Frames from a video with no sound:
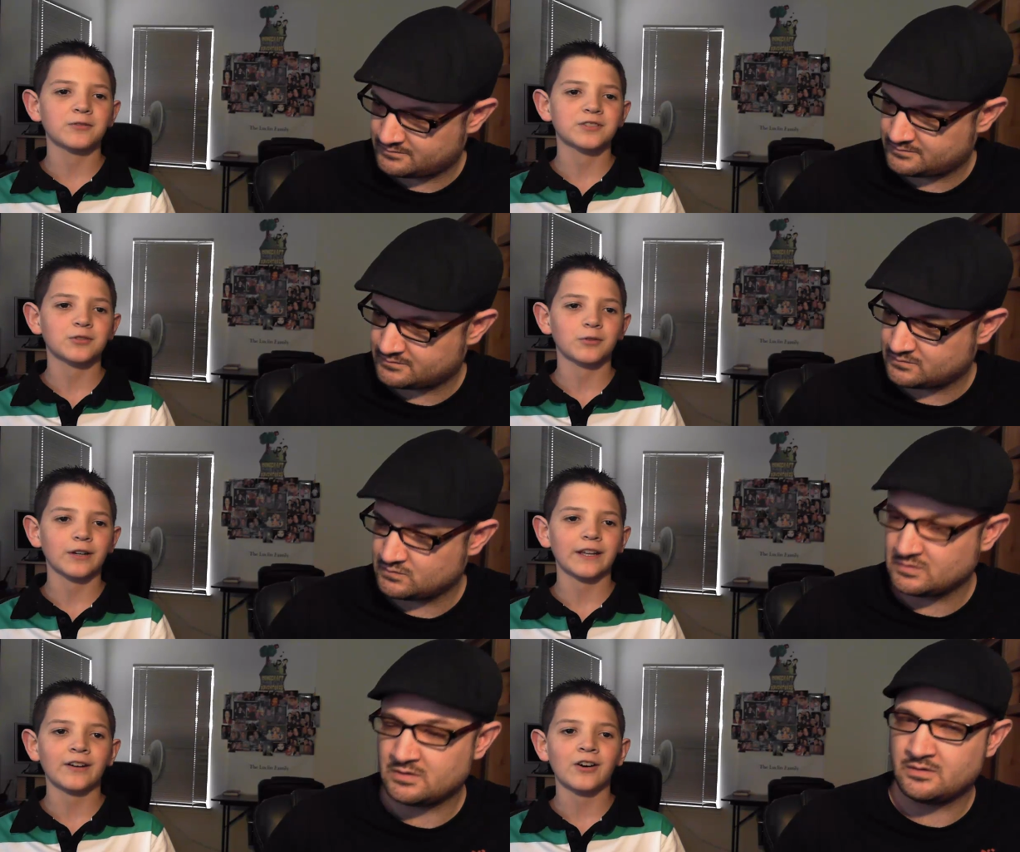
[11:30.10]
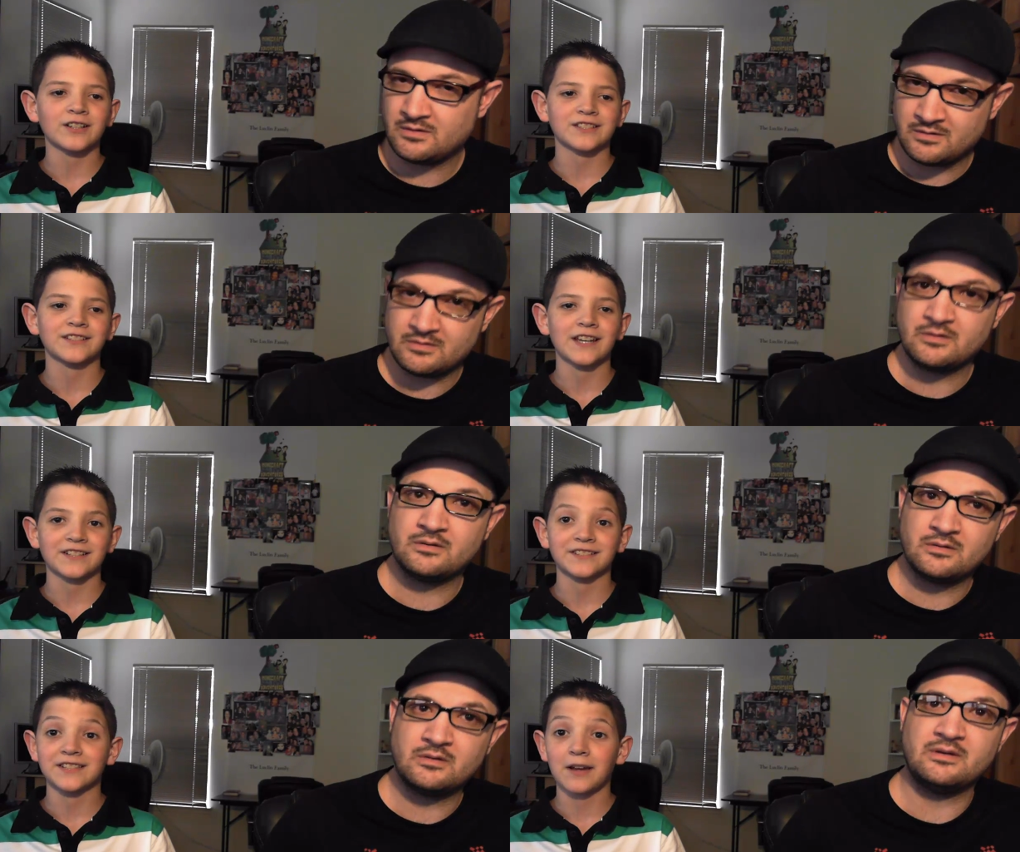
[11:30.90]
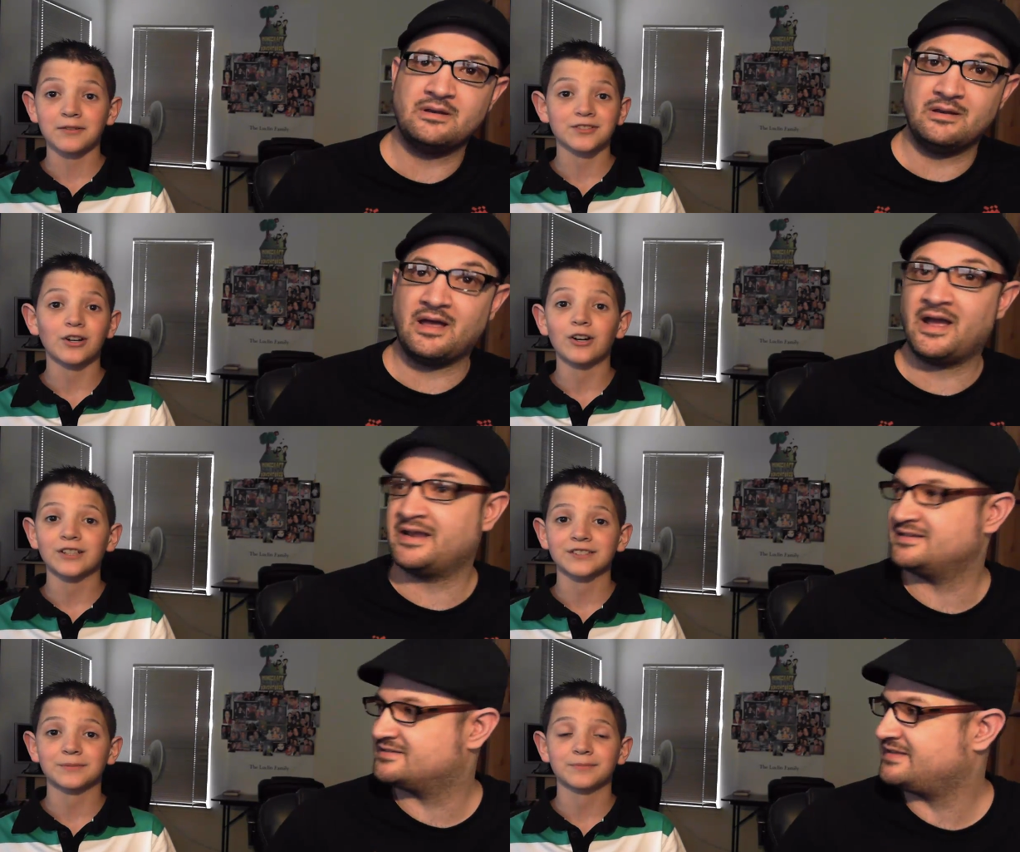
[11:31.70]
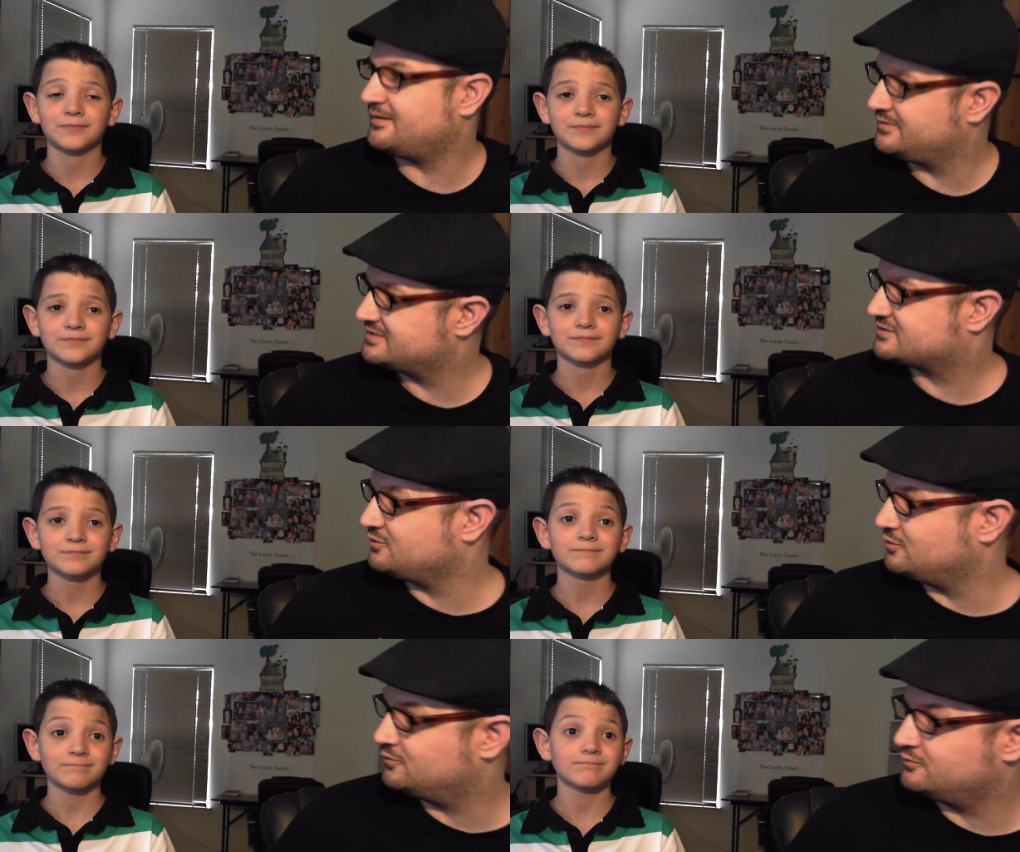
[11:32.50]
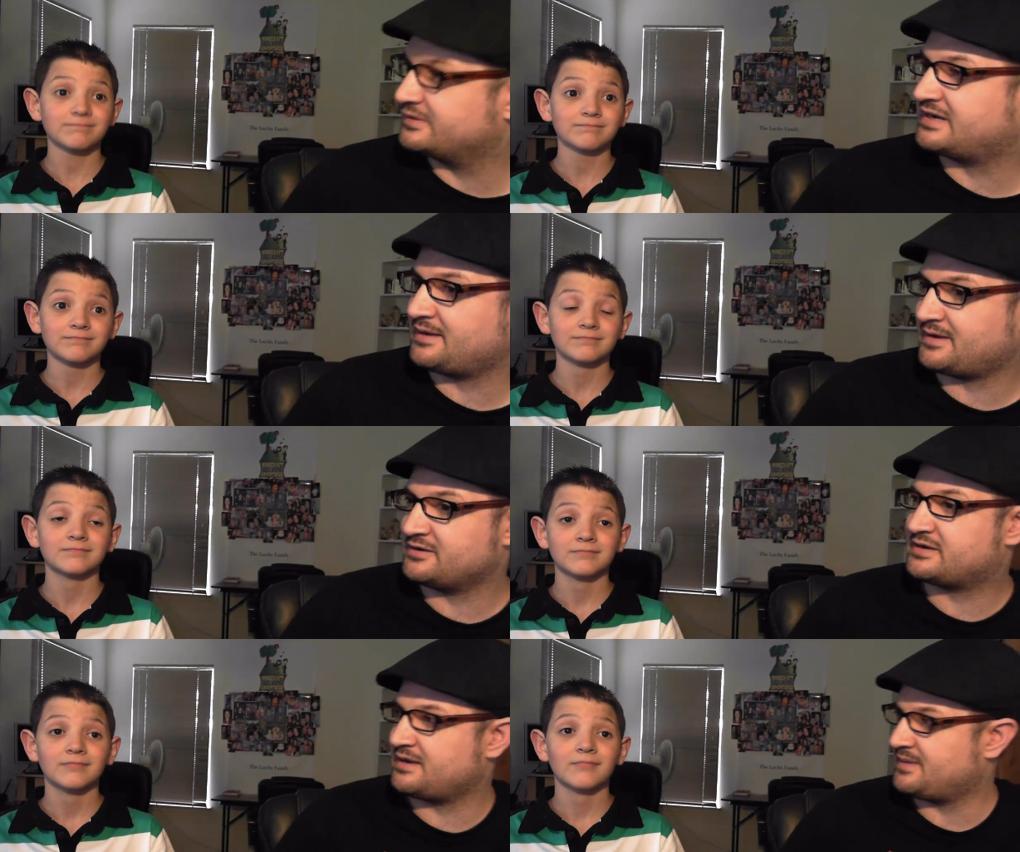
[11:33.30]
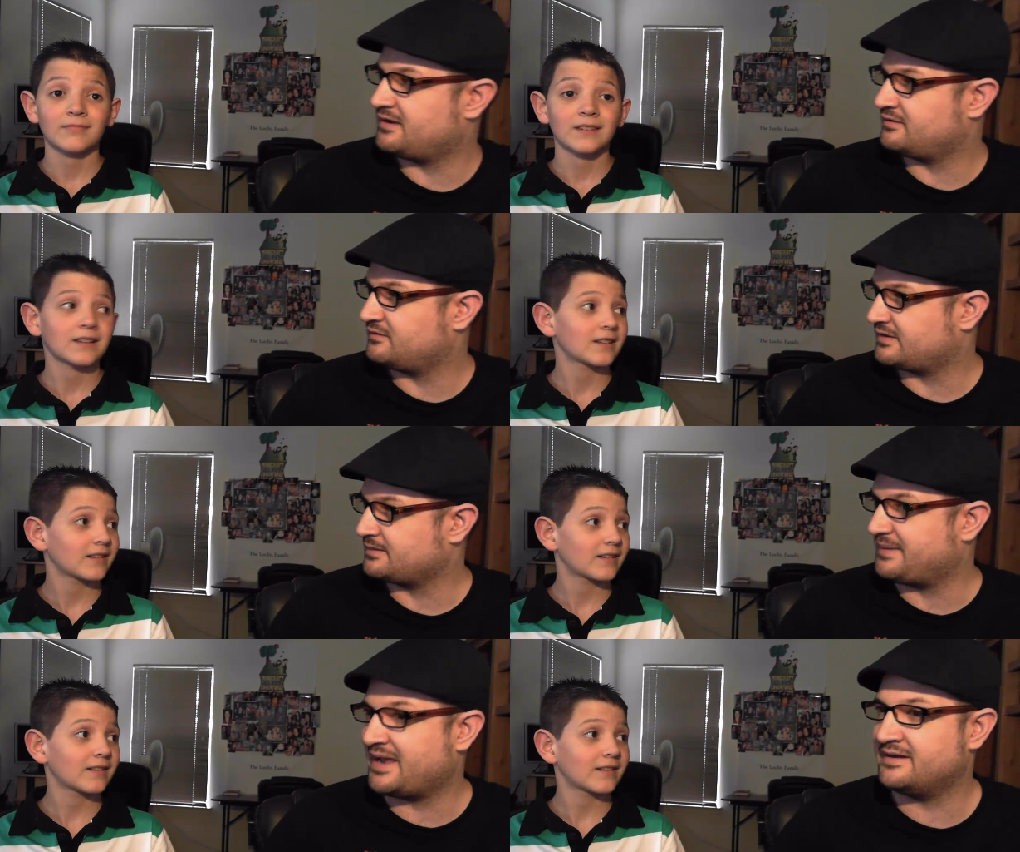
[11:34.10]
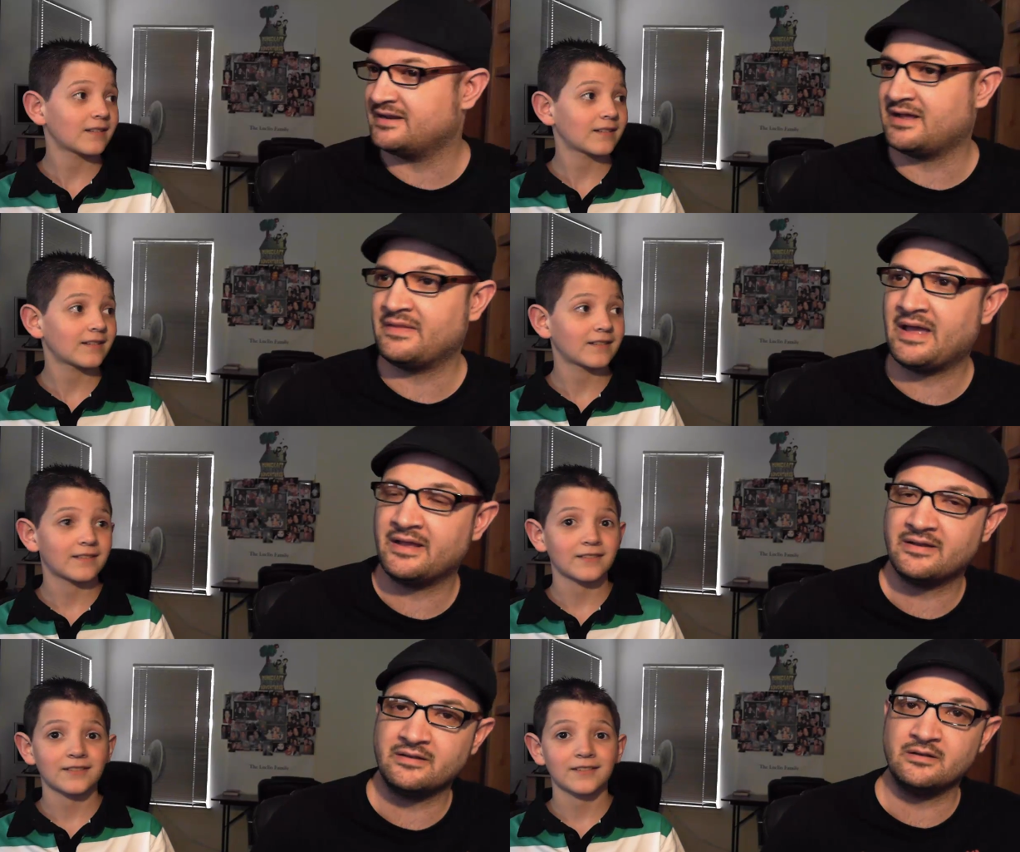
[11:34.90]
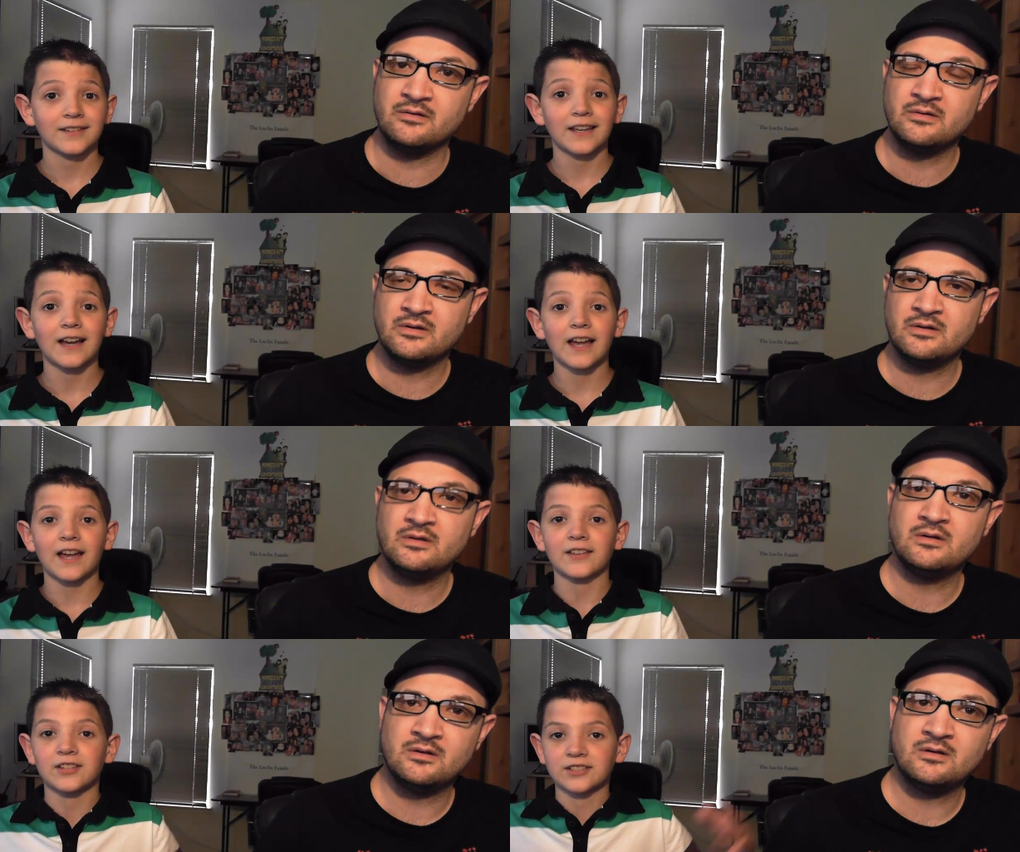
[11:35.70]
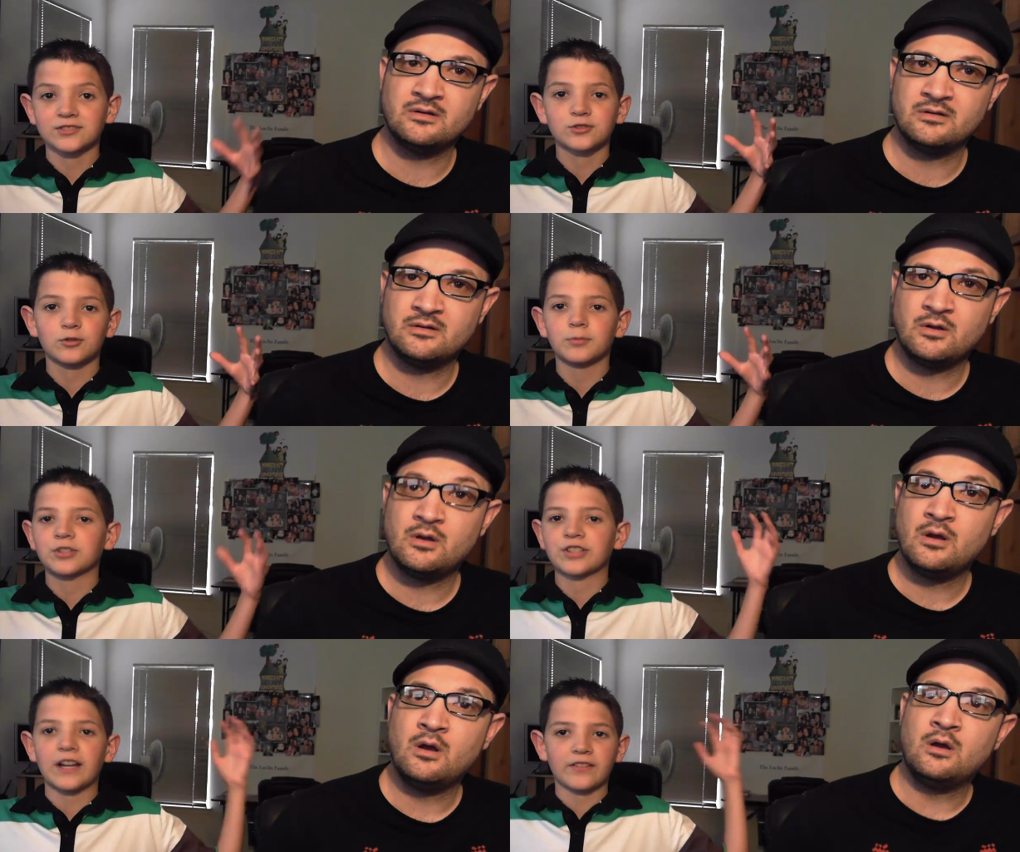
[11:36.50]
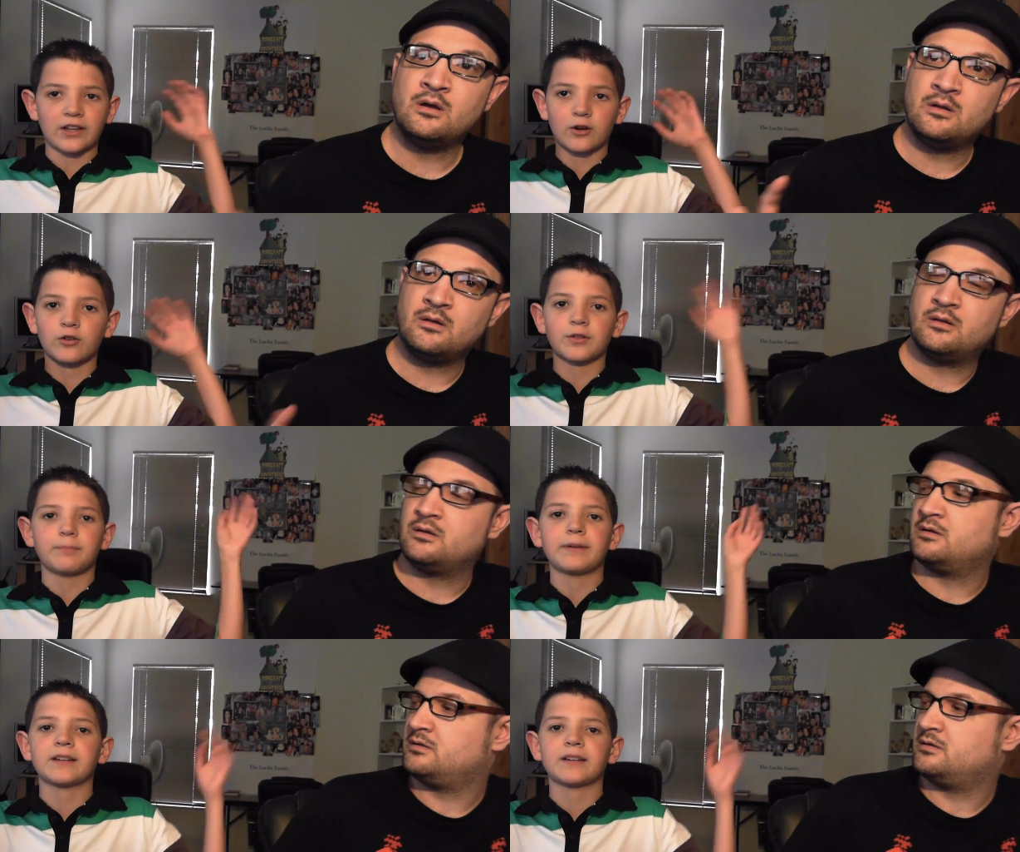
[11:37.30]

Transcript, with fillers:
Speaker 1: store in Austin, Texas. That was nice.
Speaker 2: Awesome. That was cool. We came out. You came out like a bandit on that, didn't you? Yeah,
Speaker 1: I had like so much. I had like all the big